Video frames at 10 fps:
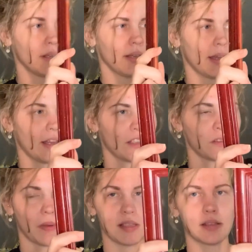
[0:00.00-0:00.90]
and
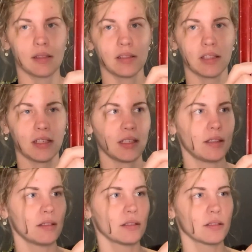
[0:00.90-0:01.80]

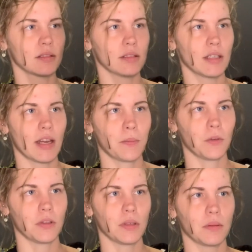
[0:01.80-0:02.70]
basically I
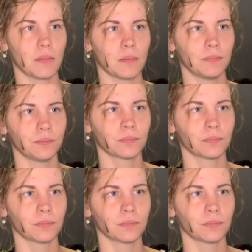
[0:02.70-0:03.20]
put them